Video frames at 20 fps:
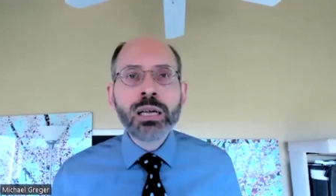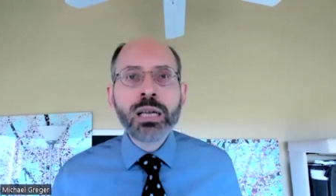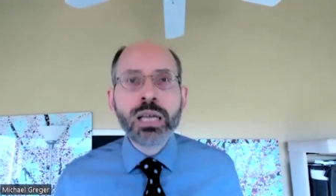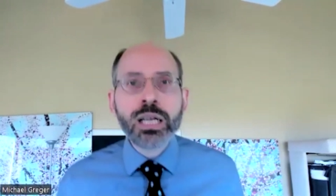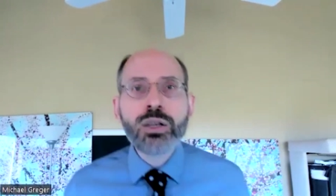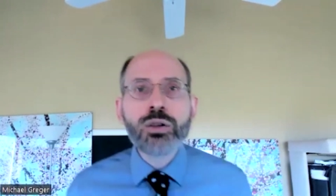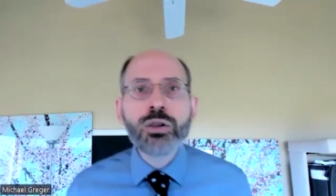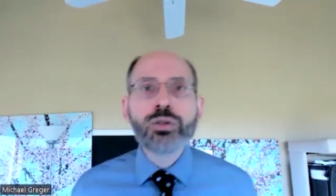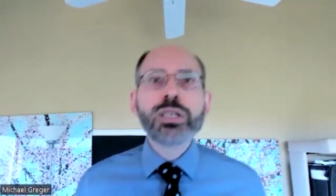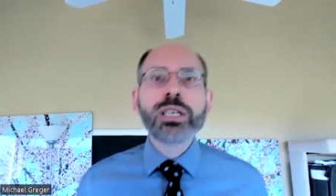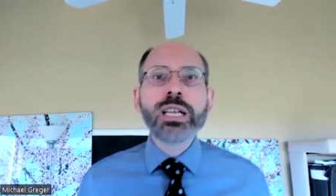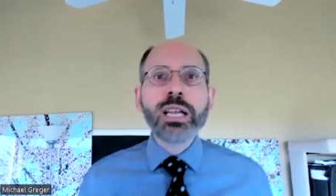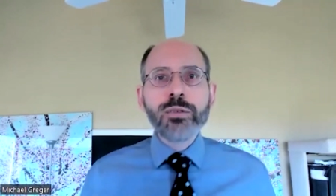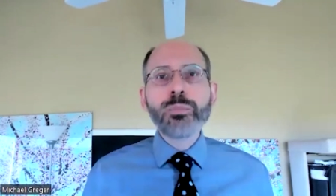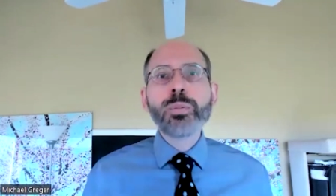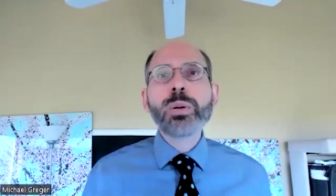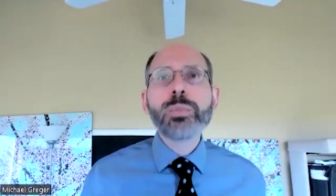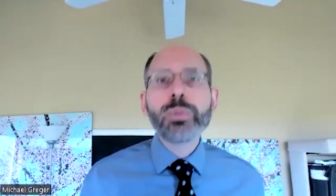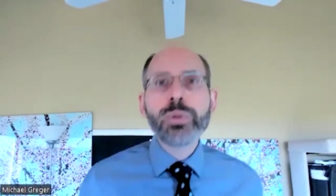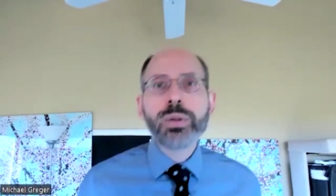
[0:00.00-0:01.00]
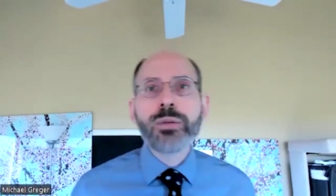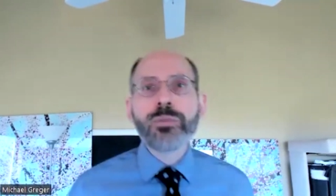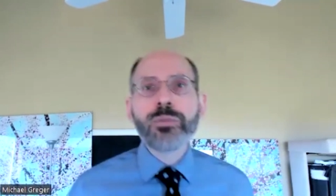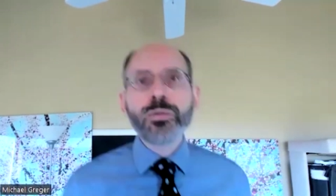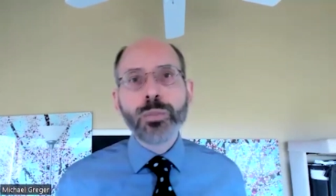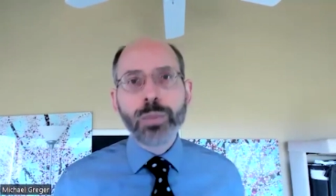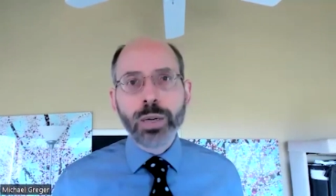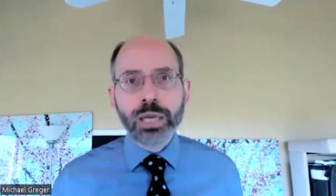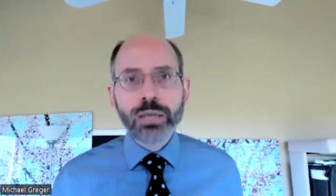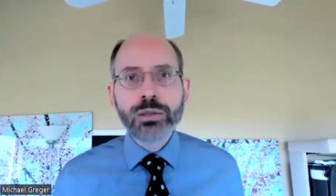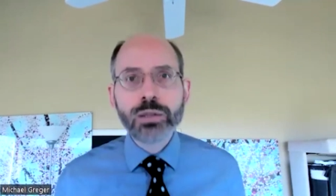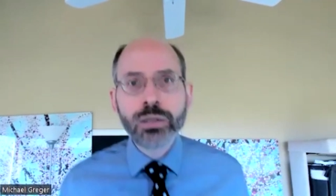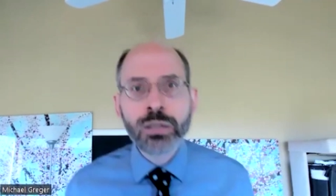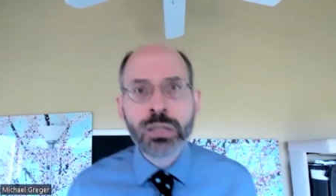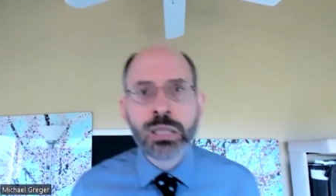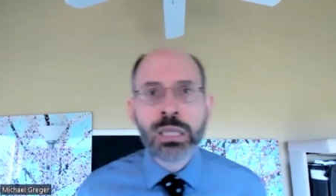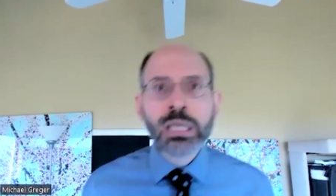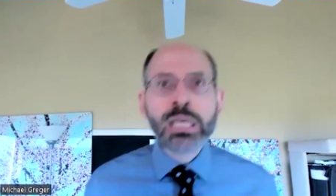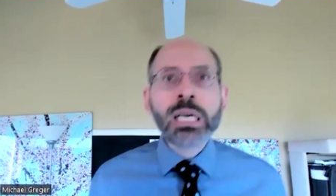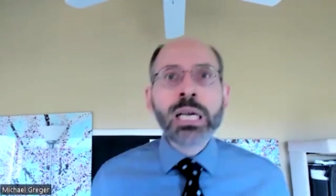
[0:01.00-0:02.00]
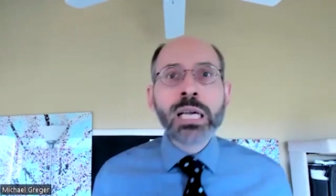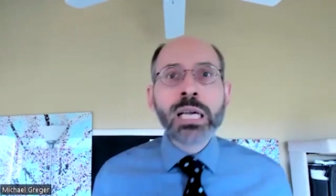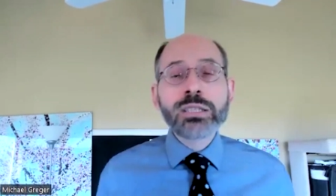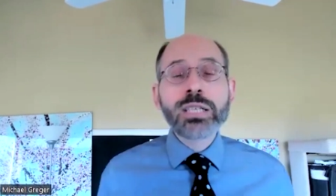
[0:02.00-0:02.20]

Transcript: You should give people the information, say,